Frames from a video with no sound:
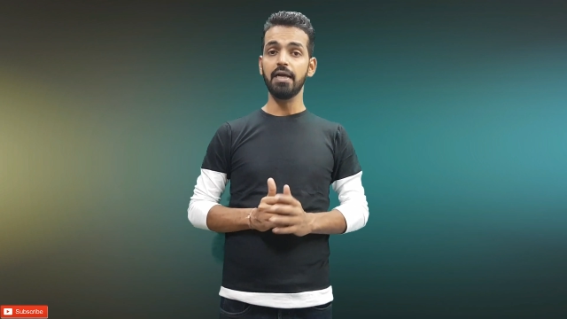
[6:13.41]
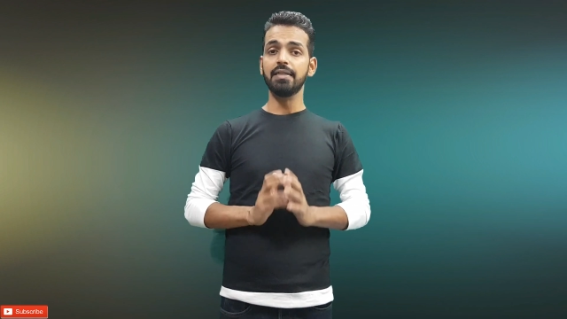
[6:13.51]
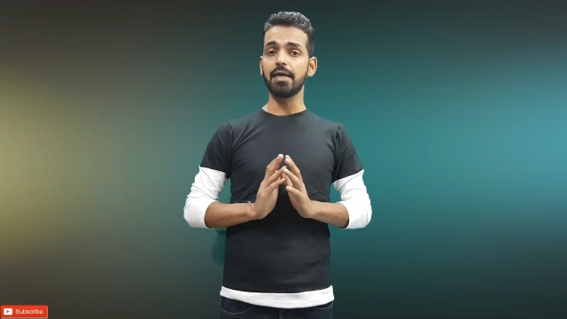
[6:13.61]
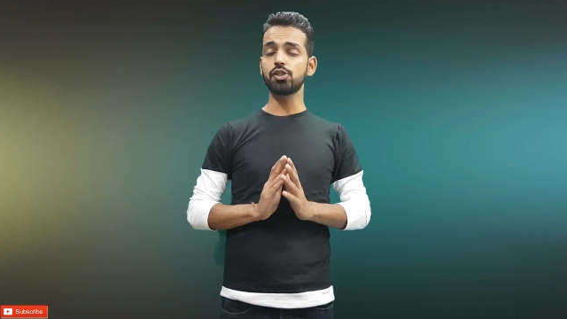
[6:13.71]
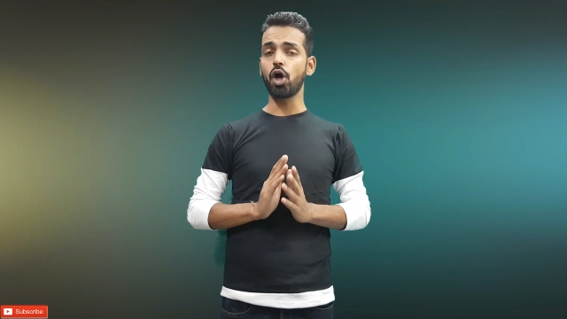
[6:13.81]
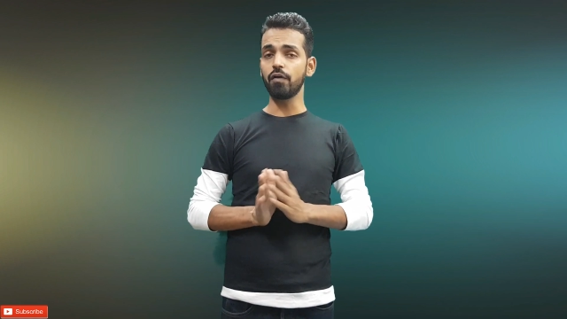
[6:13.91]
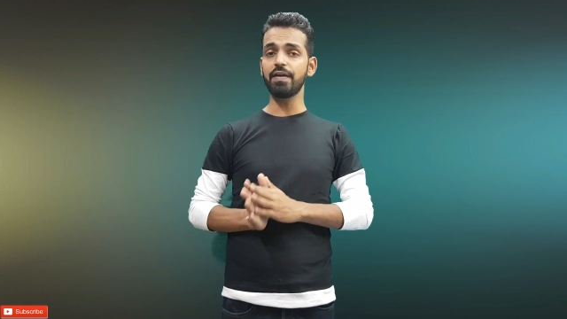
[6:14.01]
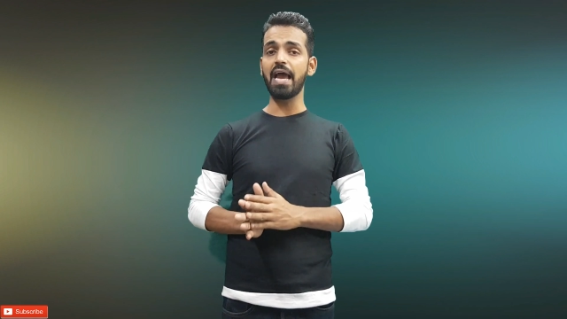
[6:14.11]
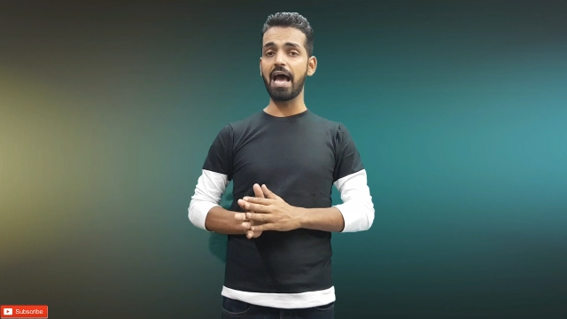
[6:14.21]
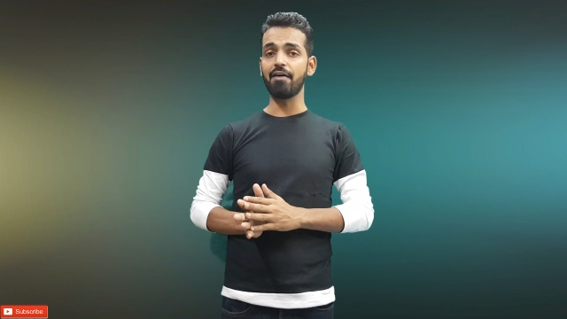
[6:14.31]
That's all
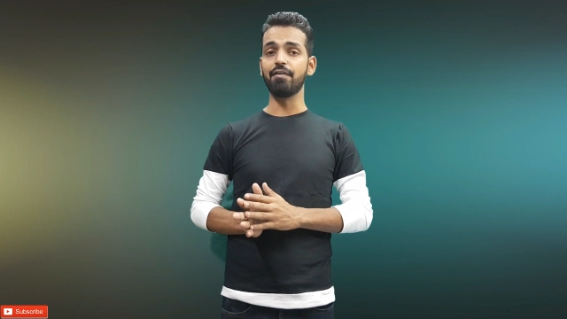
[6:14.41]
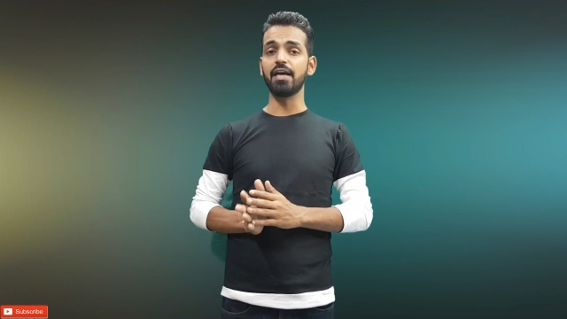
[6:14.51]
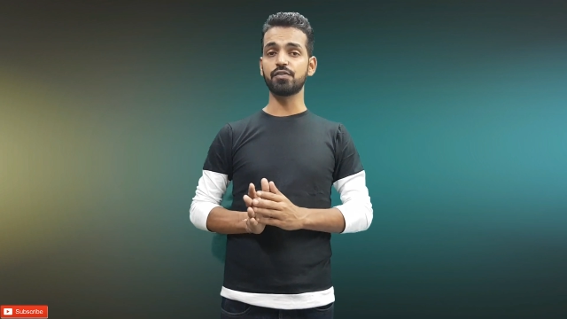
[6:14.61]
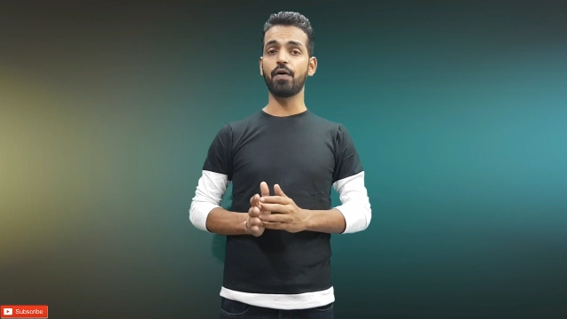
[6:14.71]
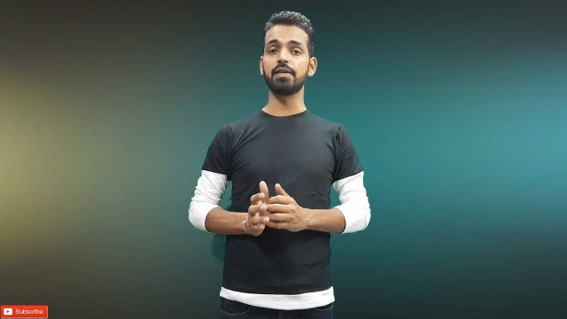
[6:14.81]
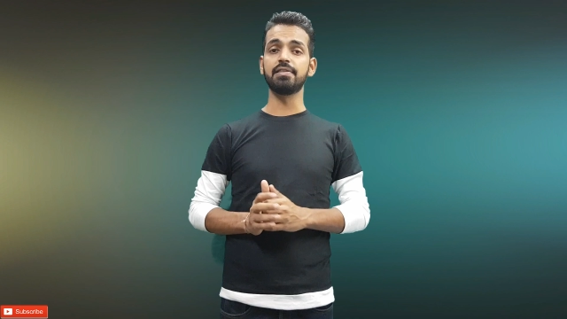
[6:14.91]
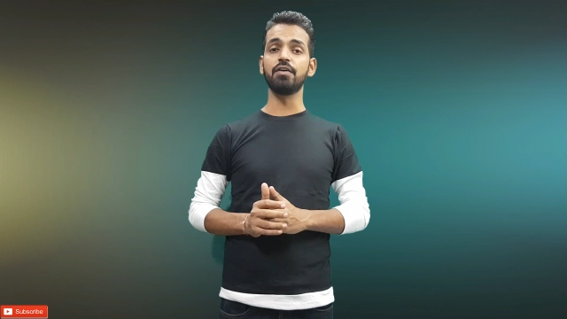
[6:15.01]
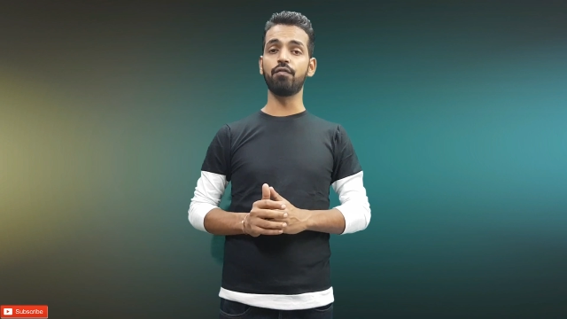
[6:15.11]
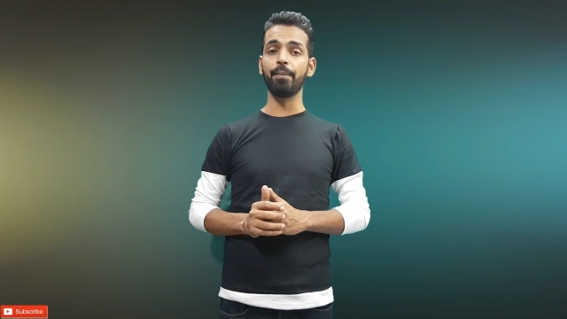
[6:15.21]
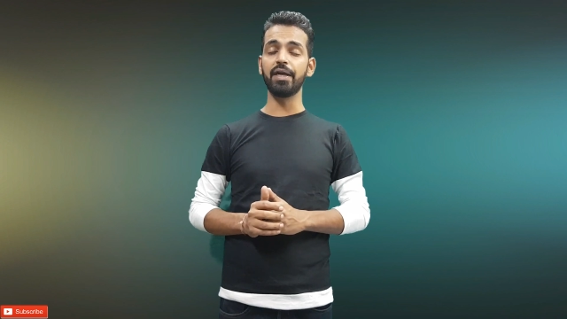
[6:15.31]
we have as far as the
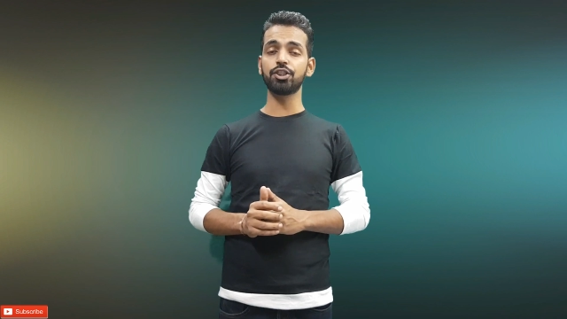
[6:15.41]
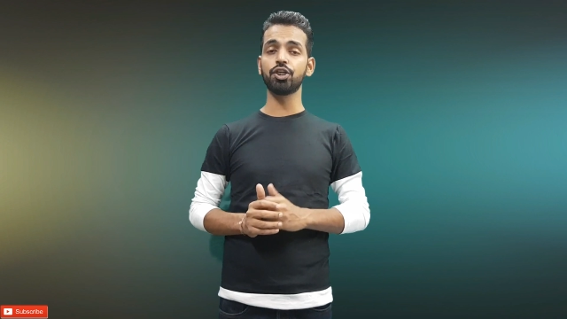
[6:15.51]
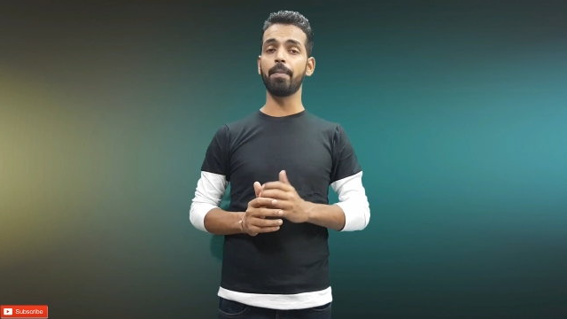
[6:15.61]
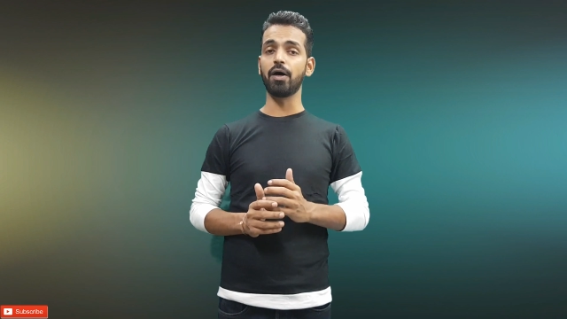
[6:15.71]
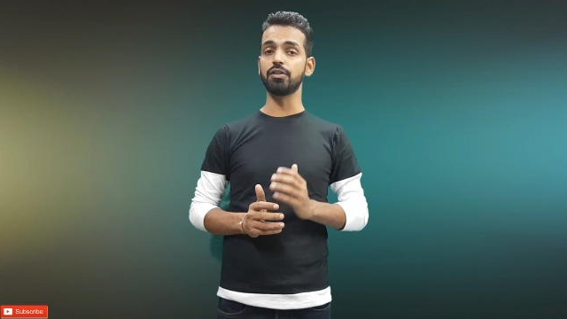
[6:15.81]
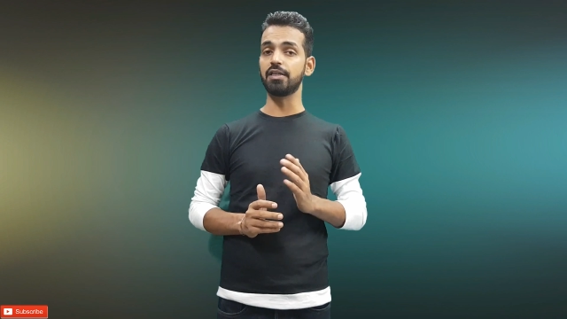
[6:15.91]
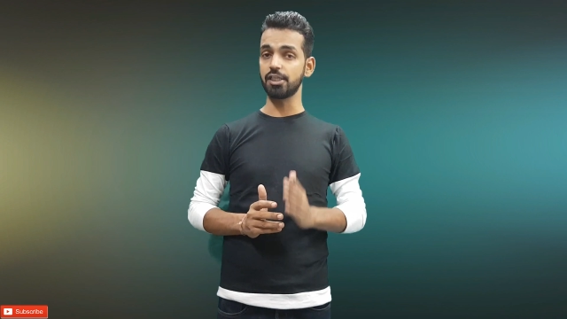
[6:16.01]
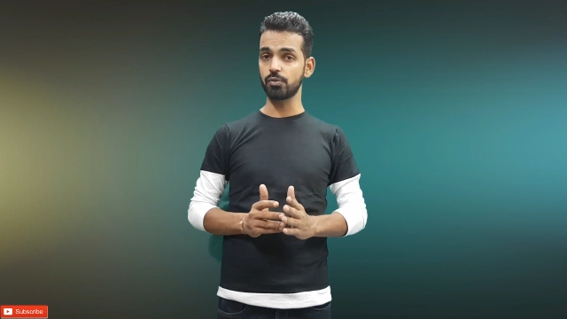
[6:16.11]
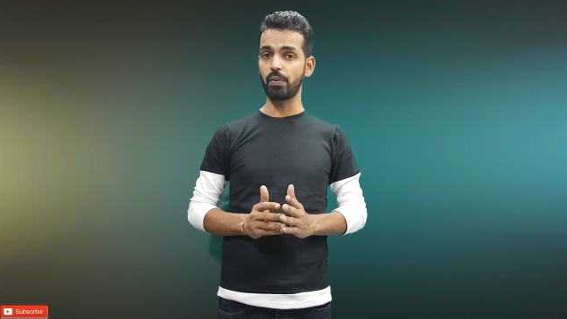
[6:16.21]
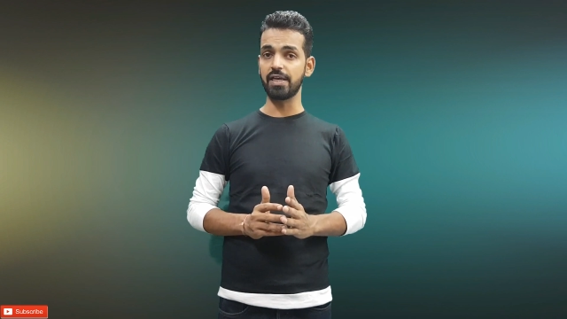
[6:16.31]
information about the
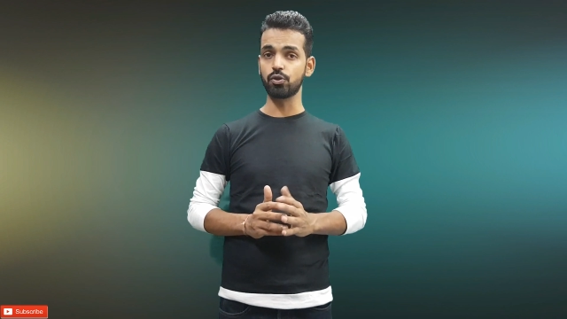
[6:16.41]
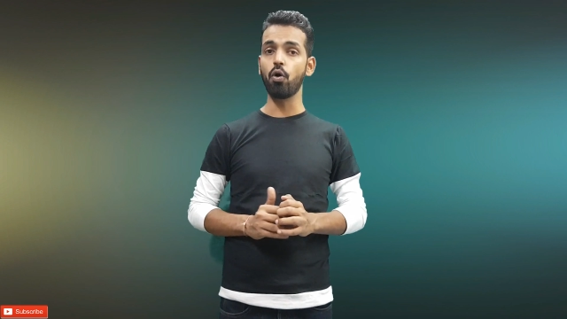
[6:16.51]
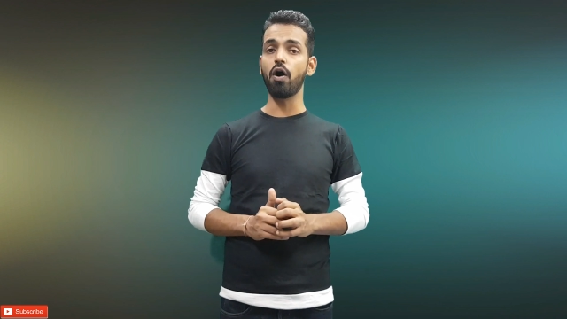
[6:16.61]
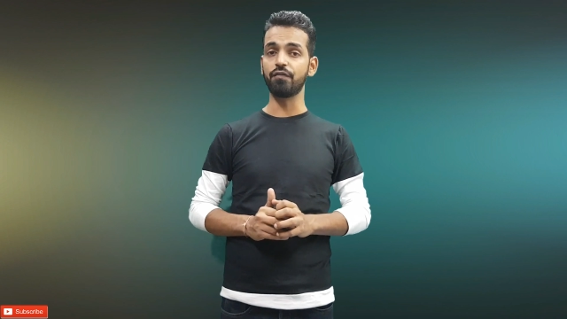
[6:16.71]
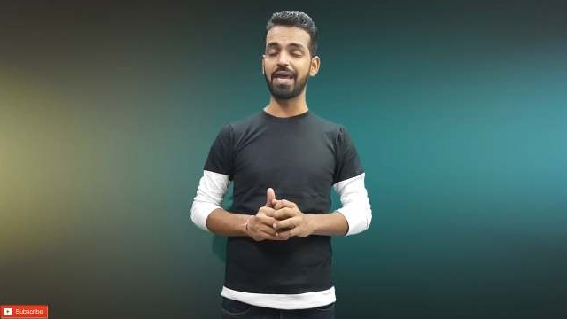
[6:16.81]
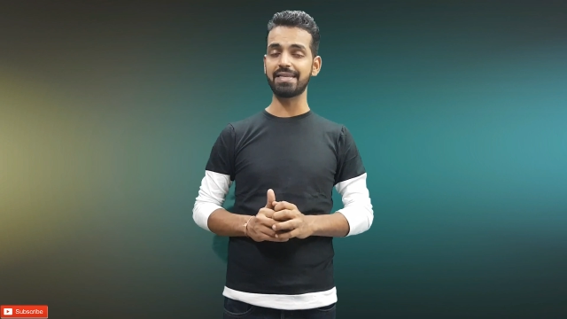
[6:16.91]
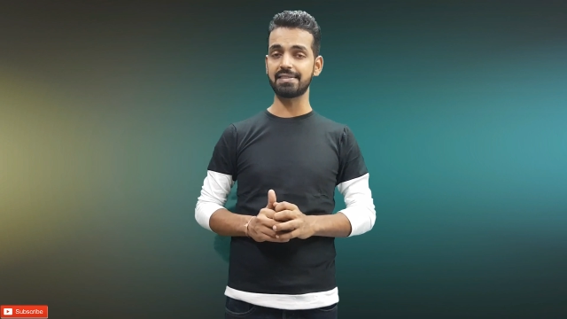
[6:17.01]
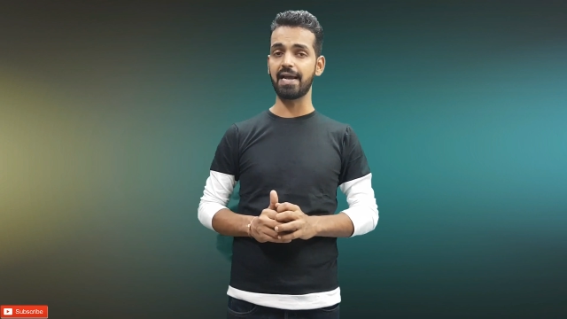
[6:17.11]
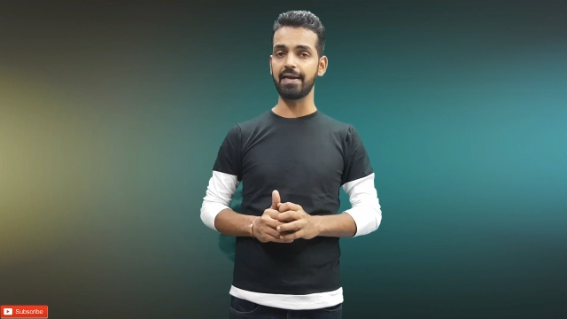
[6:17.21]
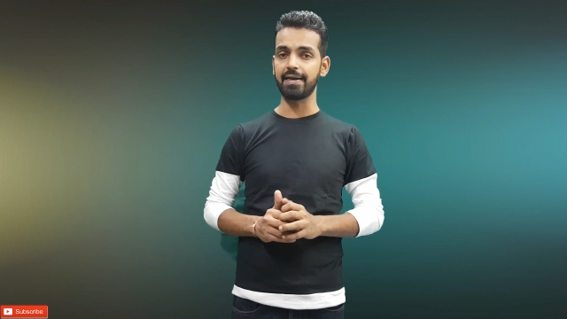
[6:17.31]
displays go of the
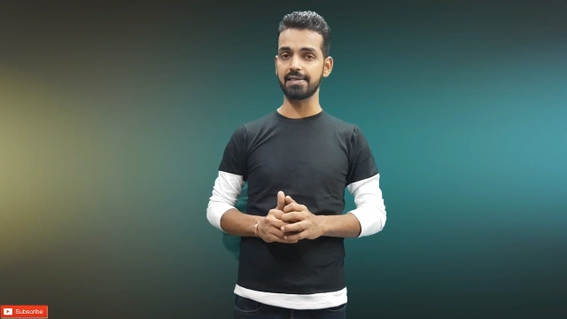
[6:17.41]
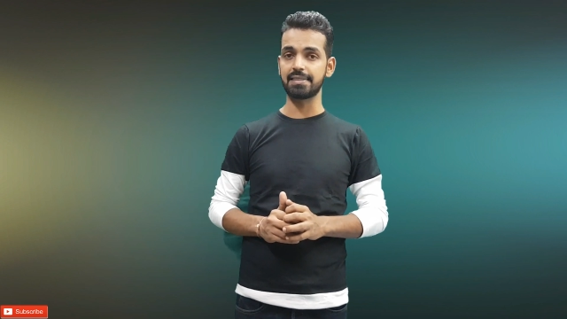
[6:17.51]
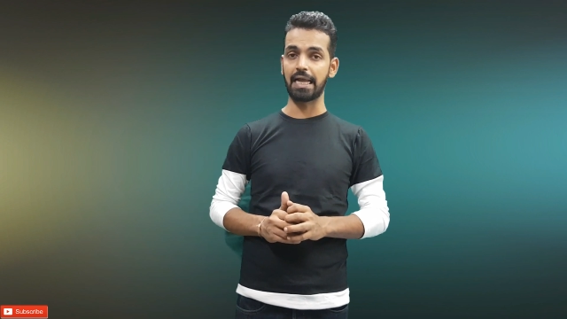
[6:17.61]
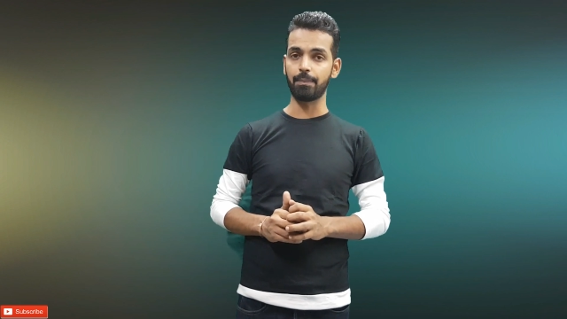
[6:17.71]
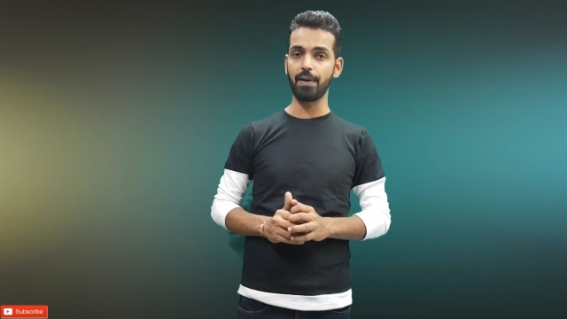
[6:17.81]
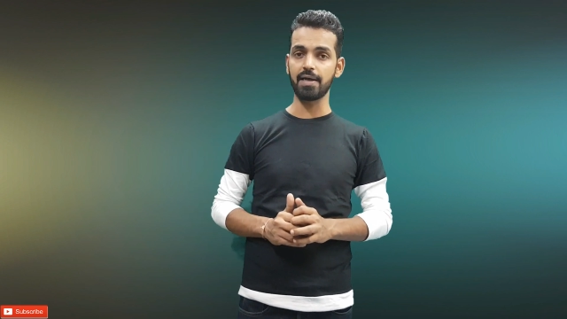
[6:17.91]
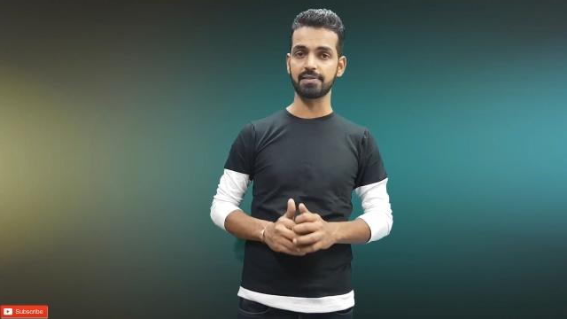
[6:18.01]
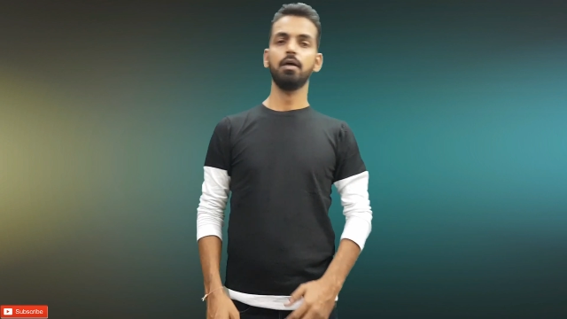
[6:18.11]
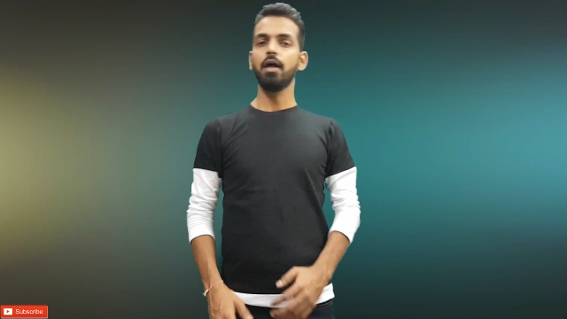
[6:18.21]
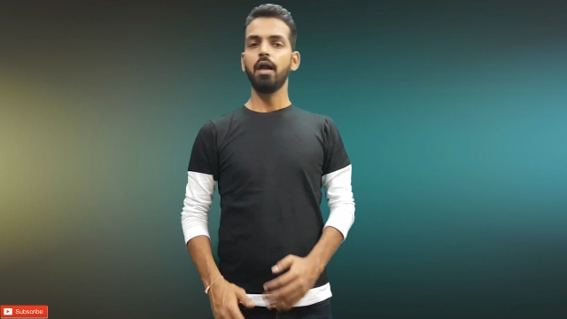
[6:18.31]
S9 and S9 Plus.